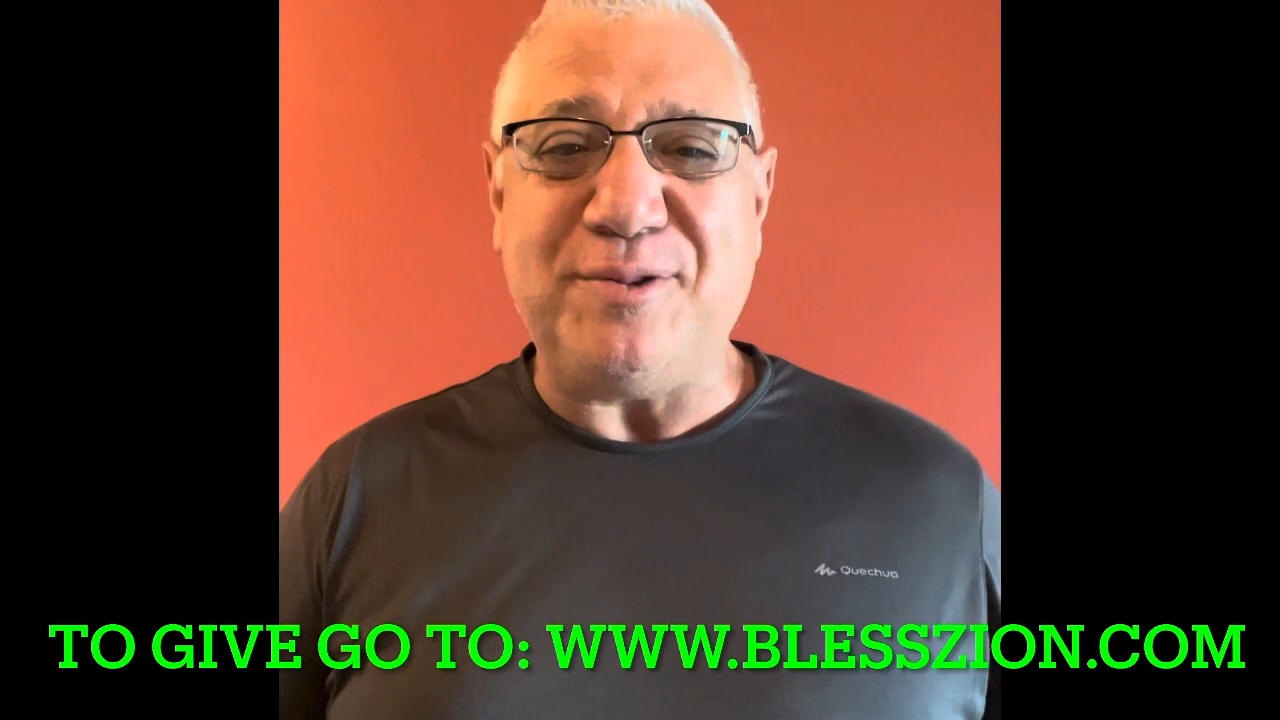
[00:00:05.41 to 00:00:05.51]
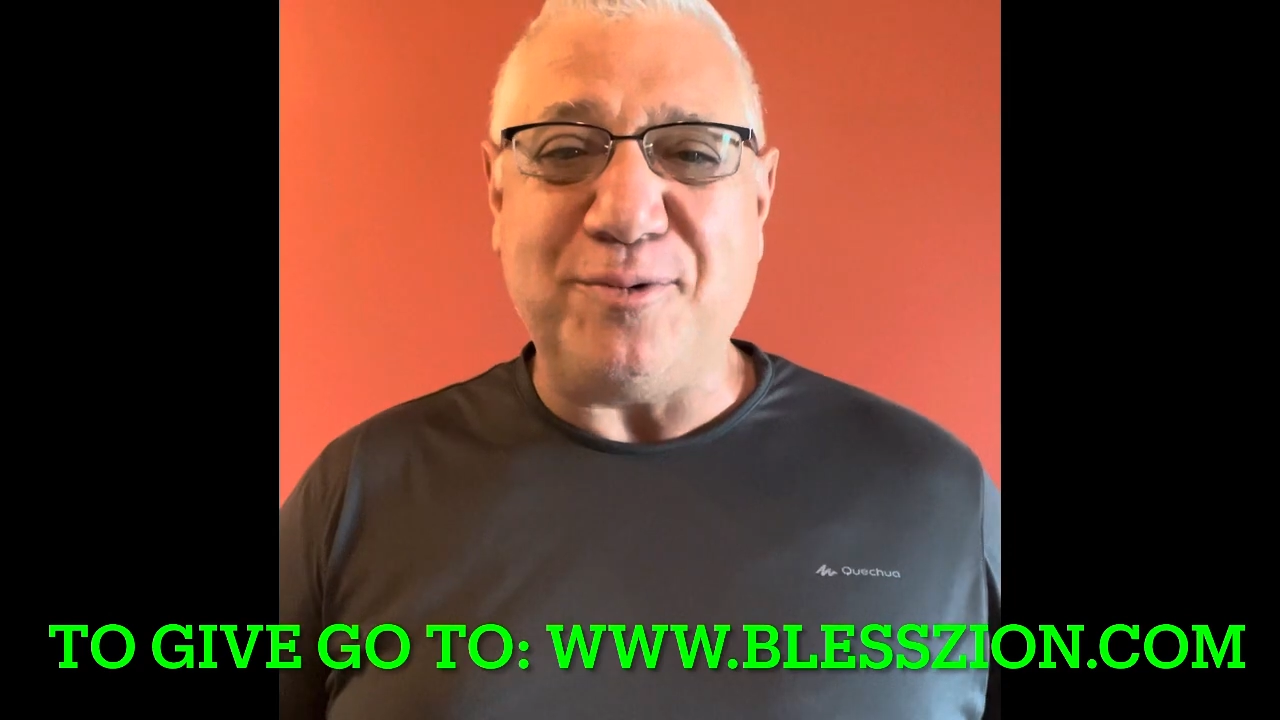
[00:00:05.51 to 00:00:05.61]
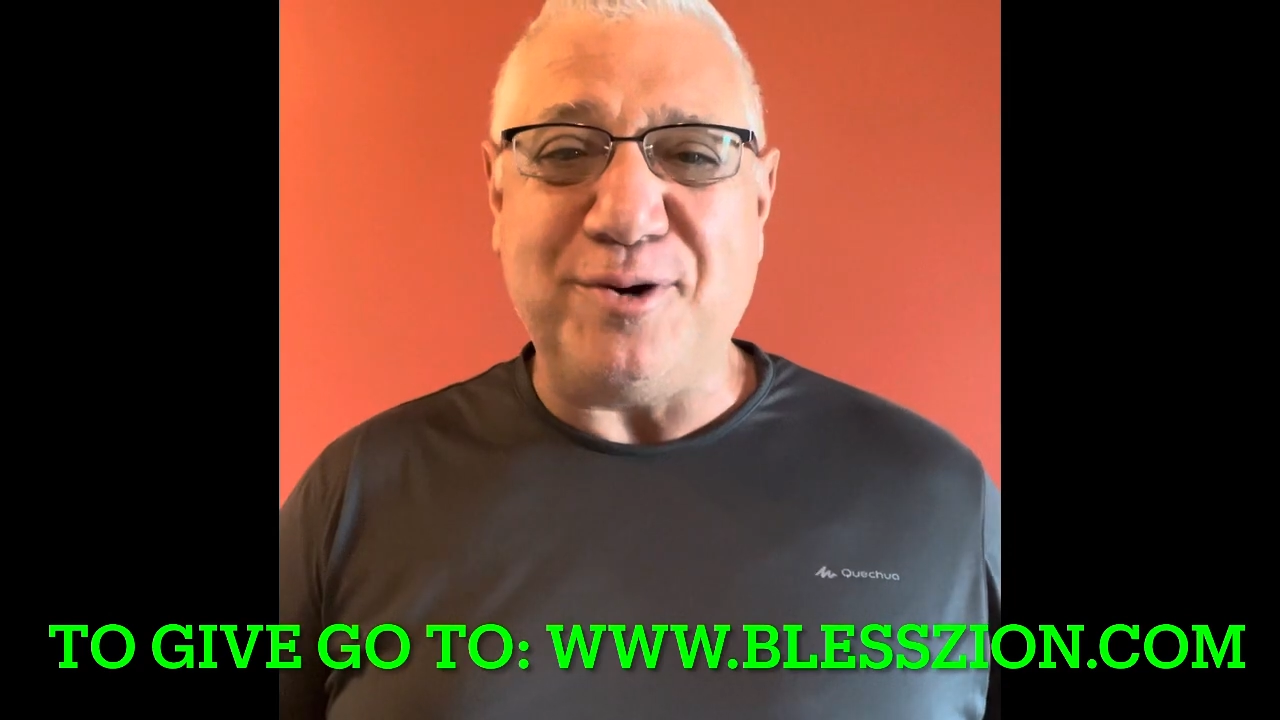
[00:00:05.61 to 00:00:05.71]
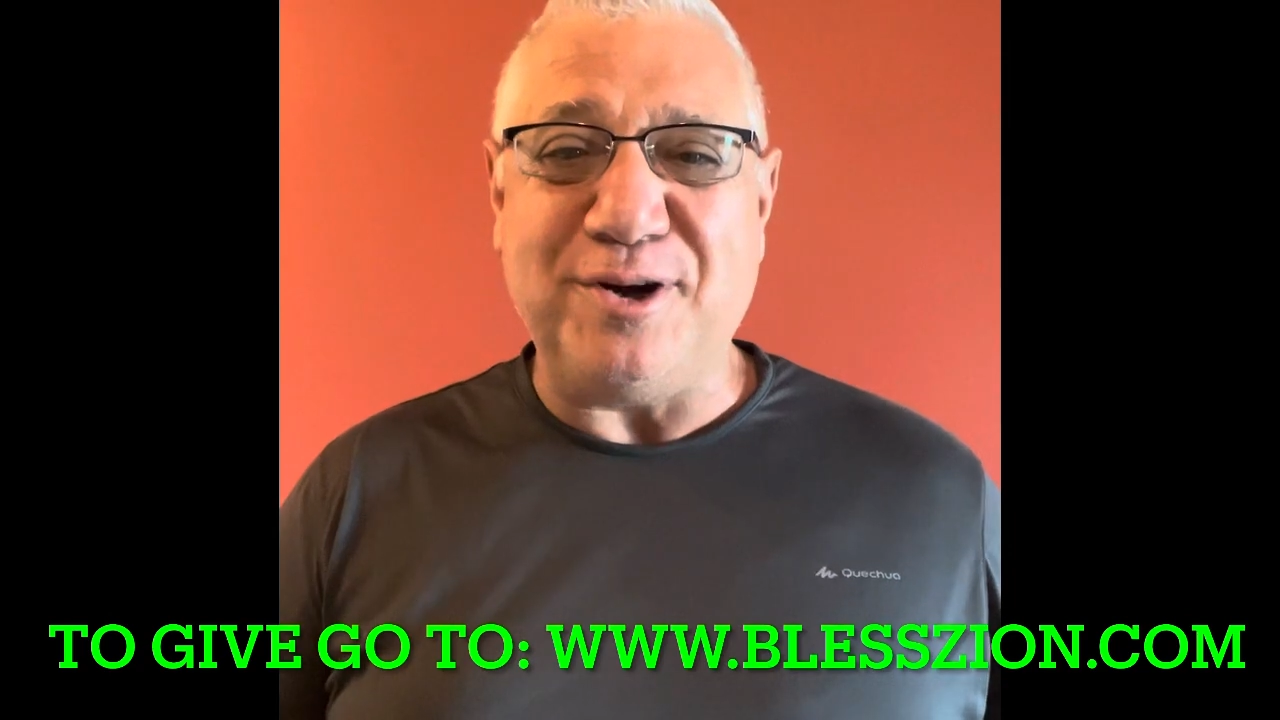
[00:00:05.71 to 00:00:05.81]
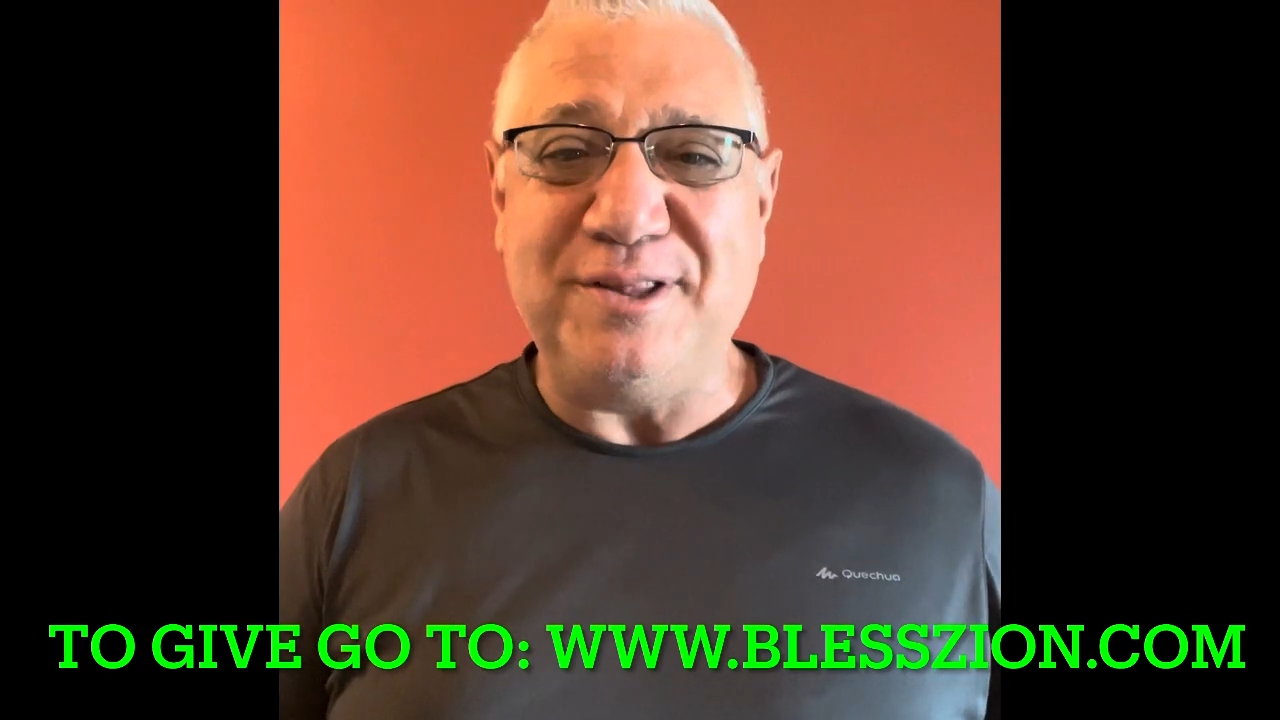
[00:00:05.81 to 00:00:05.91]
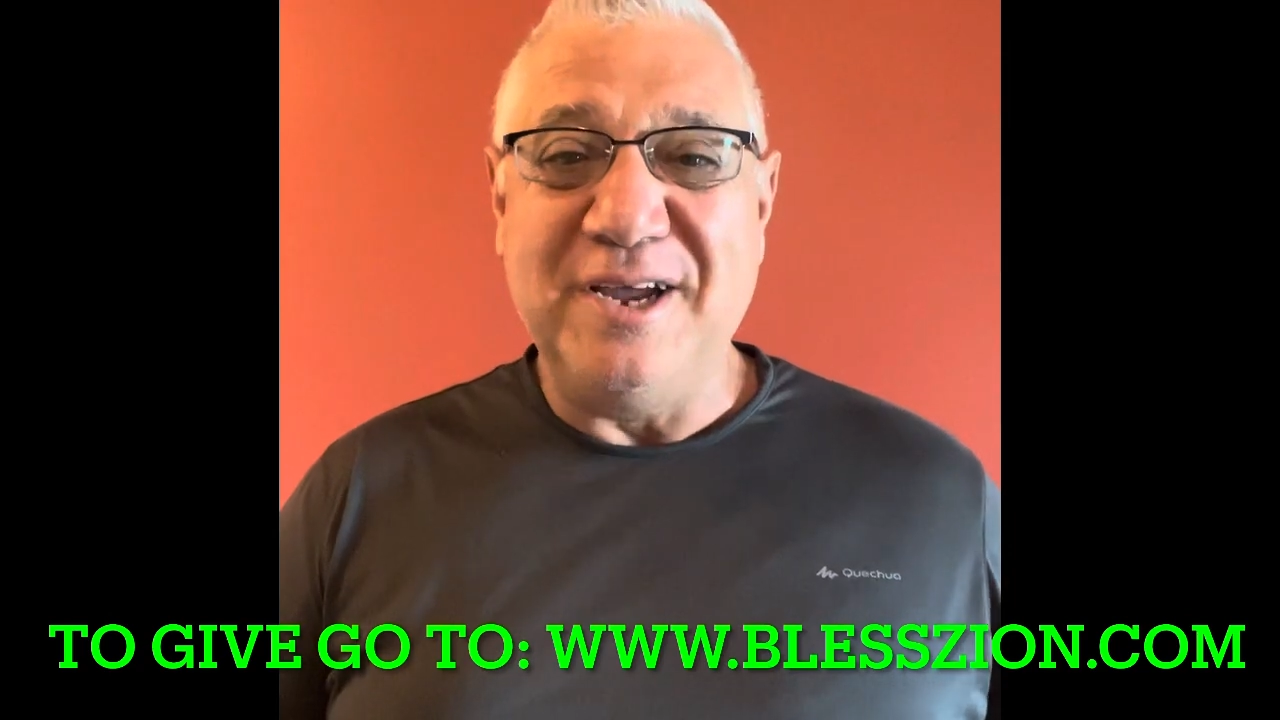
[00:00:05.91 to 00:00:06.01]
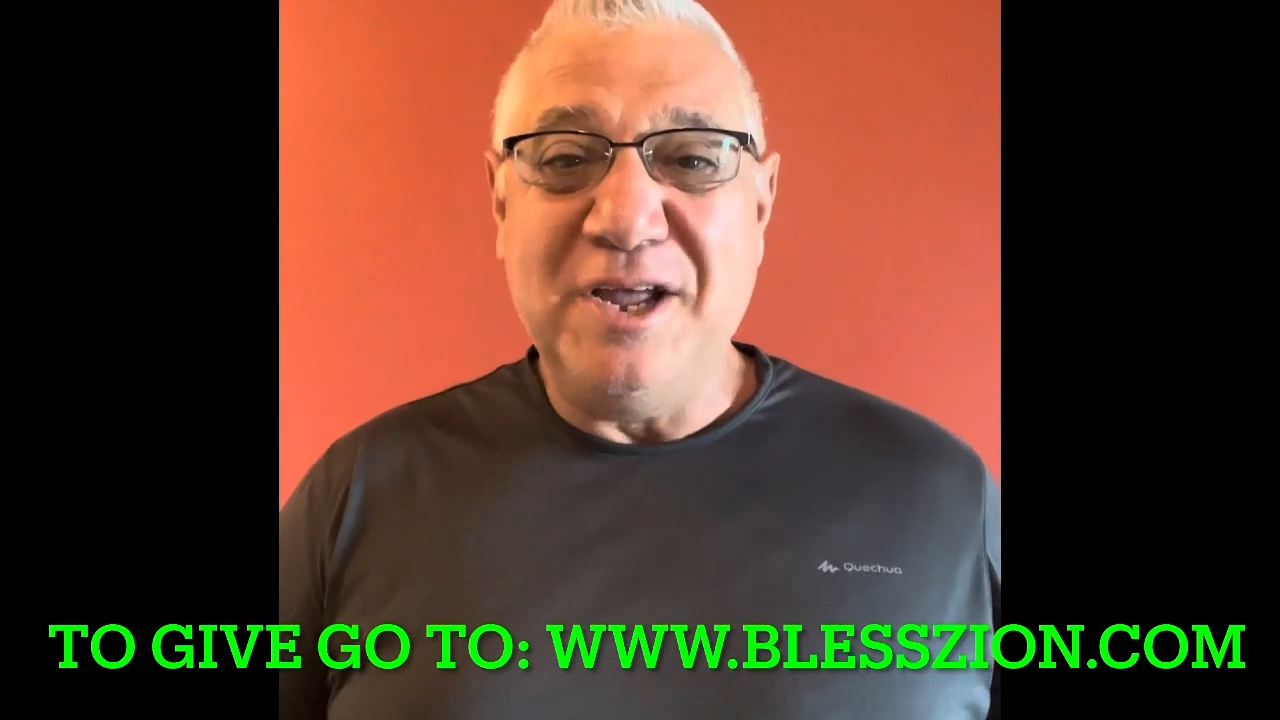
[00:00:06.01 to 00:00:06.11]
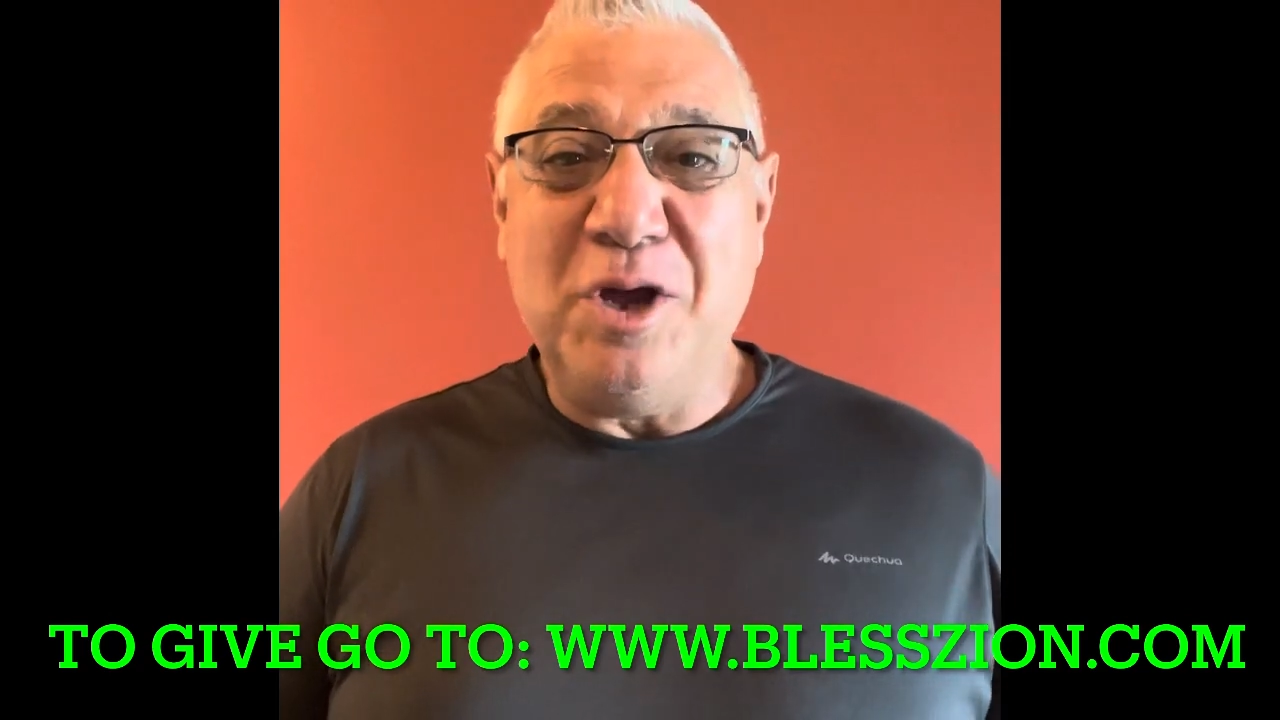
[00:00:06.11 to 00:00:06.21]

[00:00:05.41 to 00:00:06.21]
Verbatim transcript: the world.